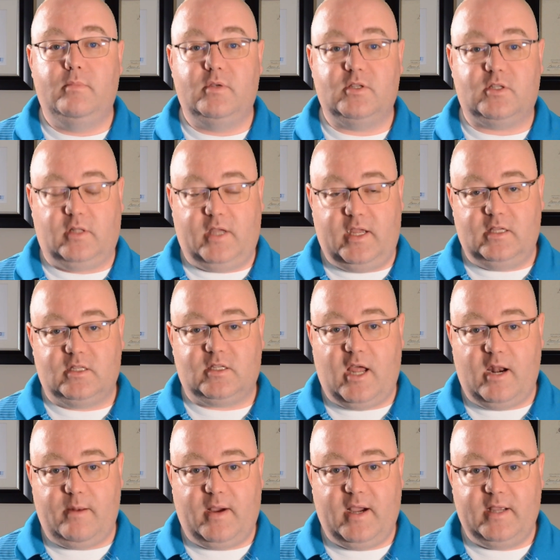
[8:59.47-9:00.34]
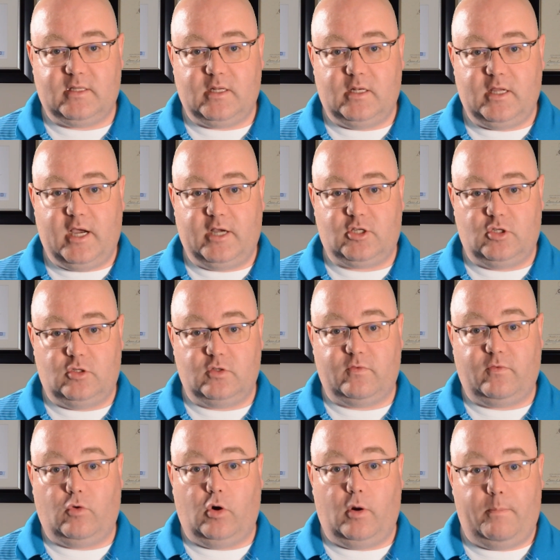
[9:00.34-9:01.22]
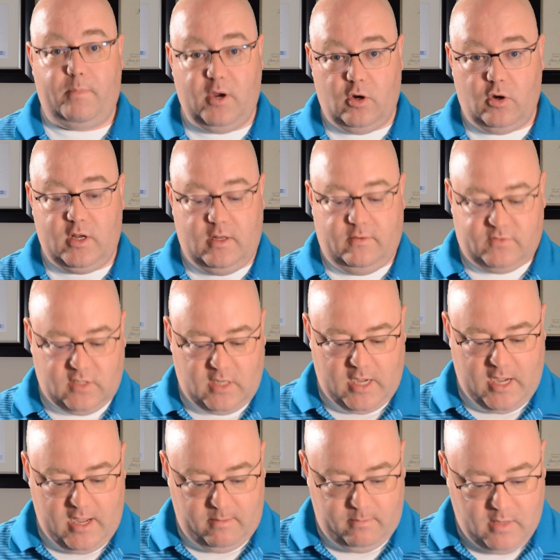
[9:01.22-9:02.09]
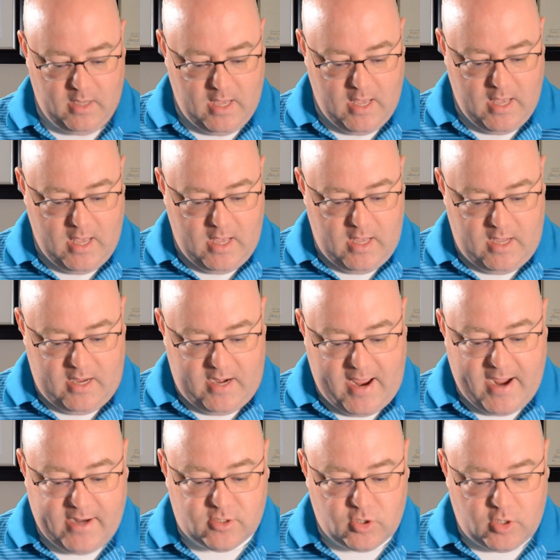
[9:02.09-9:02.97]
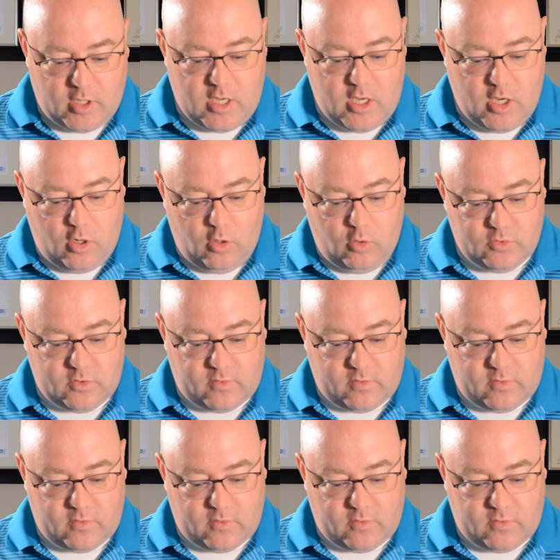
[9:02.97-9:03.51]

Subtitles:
miscellaneous itemized deductions for a period of time. It actually goes